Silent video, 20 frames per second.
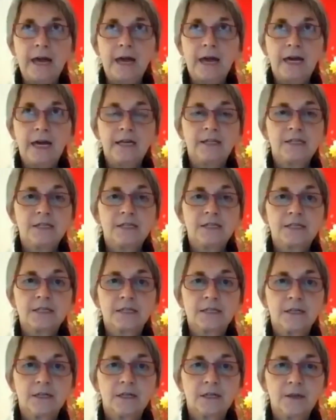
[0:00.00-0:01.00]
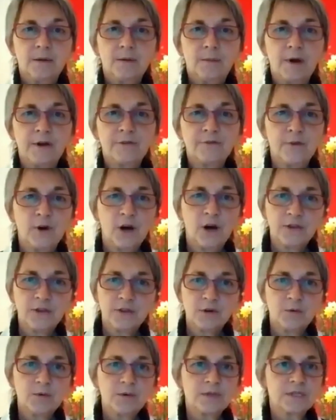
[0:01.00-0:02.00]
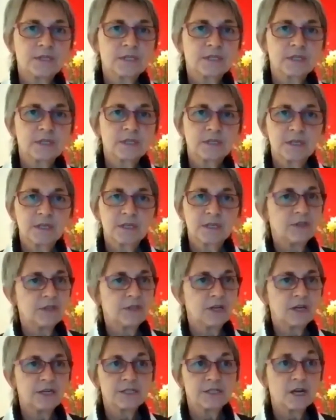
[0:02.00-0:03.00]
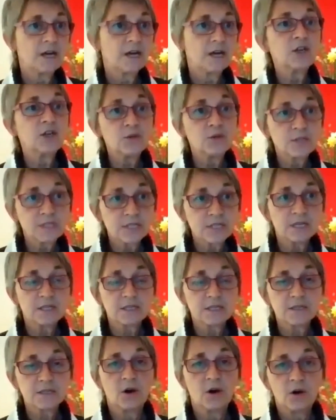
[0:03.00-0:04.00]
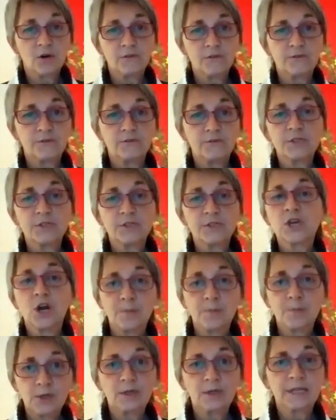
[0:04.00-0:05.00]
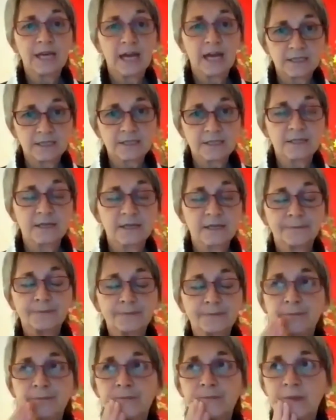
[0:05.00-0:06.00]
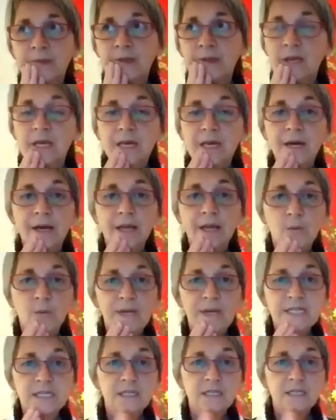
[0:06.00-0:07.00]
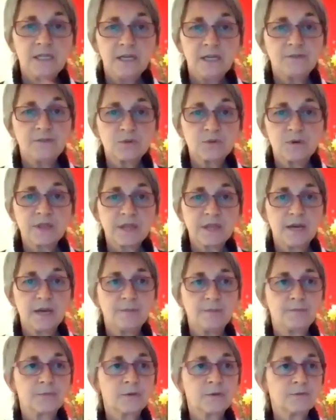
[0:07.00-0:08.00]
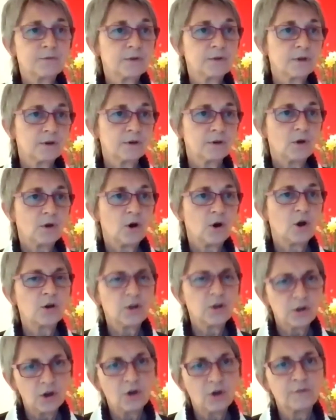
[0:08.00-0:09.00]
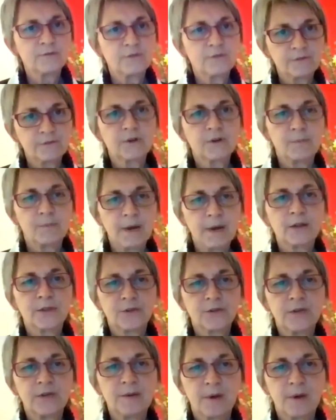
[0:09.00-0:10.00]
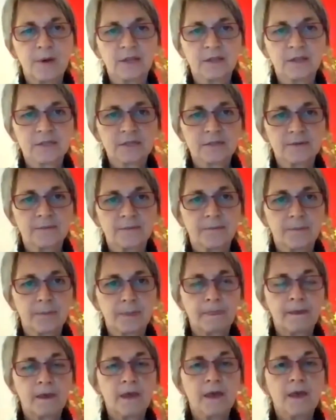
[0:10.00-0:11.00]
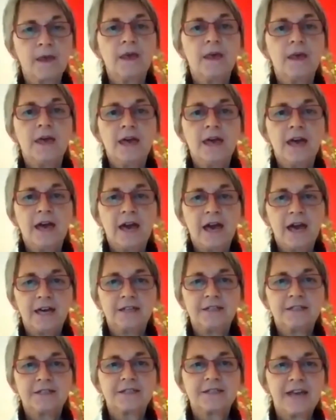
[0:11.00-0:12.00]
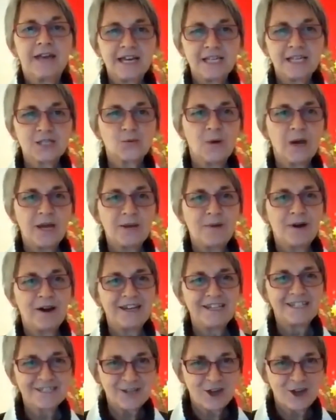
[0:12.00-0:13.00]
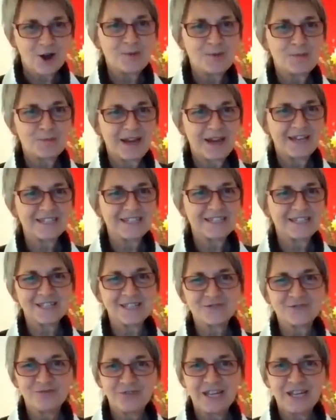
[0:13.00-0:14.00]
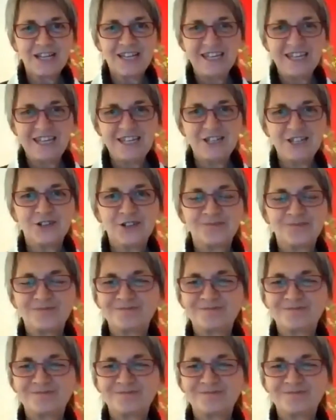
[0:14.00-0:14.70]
And my father was given a diagnosis of terminal cancer. And I went and lived with him for on and off for about 3 months. And that's when my Dharma practice really,